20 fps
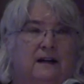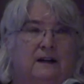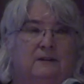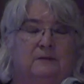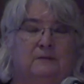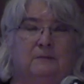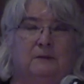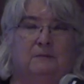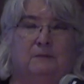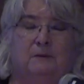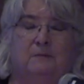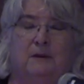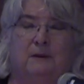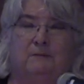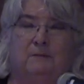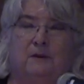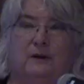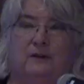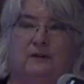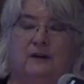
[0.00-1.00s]
remember my
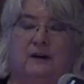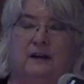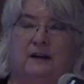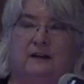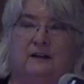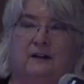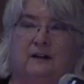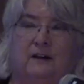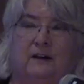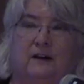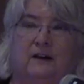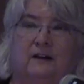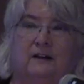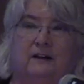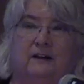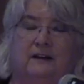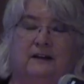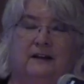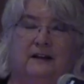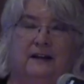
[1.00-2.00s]
brother had a
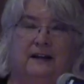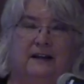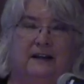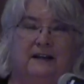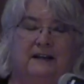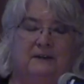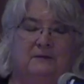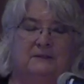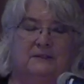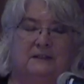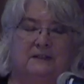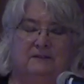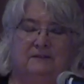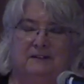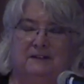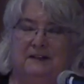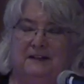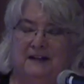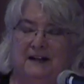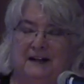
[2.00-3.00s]
car and he was
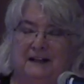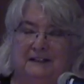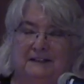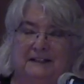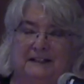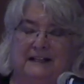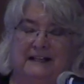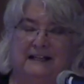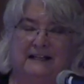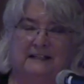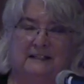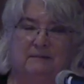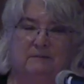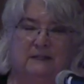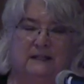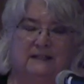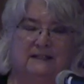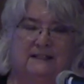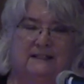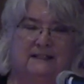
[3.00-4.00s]
leaving the island. He asked
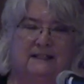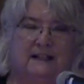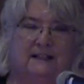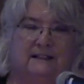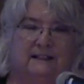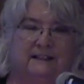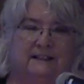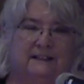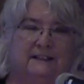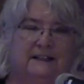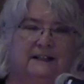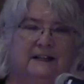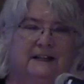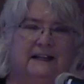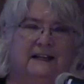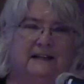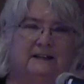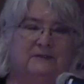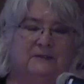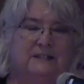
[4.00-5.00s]
me to sell it.
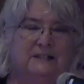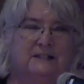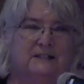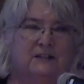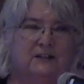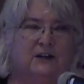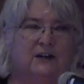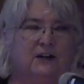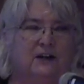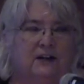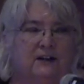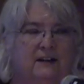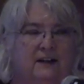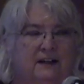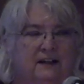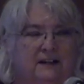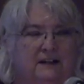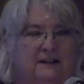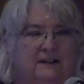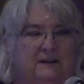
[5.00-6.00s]
And it was this car
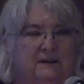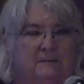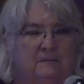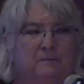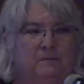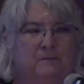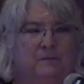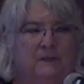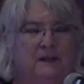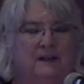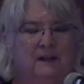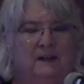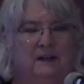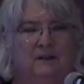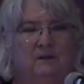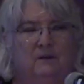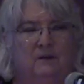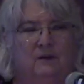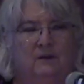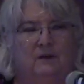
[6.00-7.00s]
that
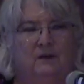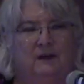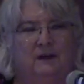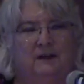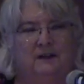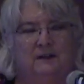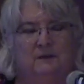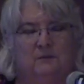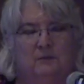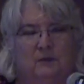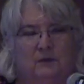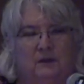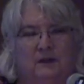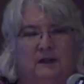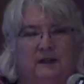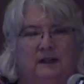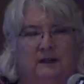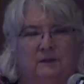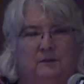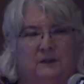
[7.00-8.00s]
in the
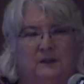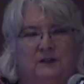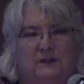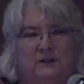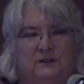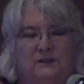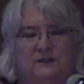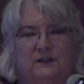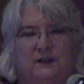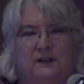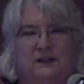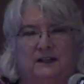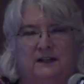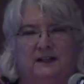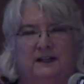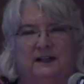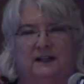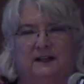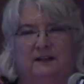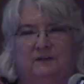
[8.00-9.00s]
morning when you
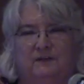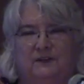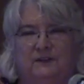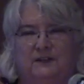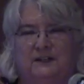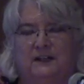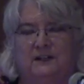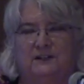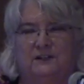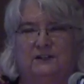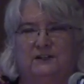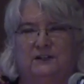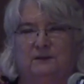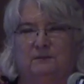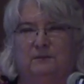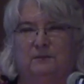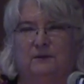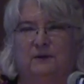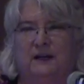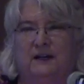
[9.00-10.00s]
started it, if you touched the
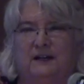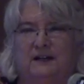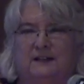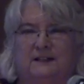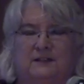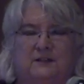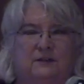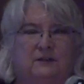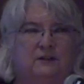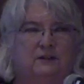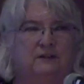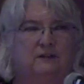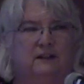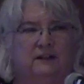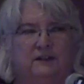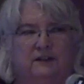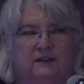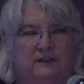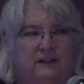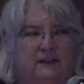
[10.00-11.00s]
brakes, you could
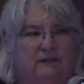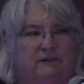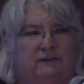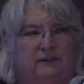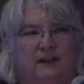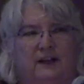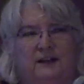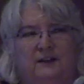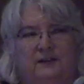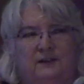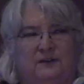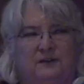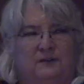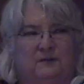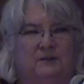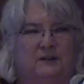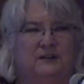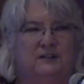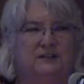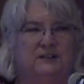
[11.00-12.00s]
literally fly through the
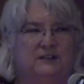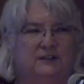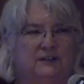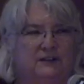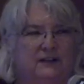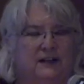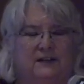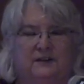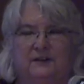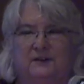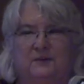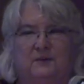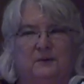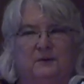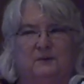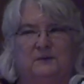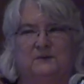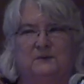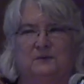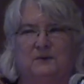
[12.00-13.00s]
windshield. I don't know
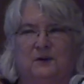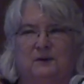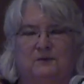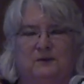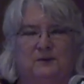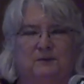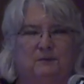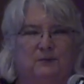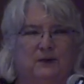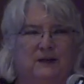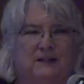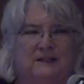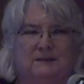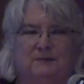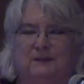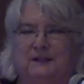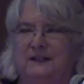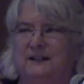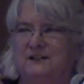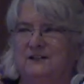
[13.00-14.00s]
what was wrong with the brakes,
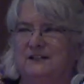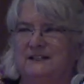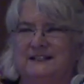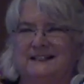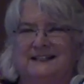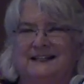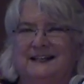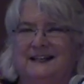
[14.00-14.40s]
but they just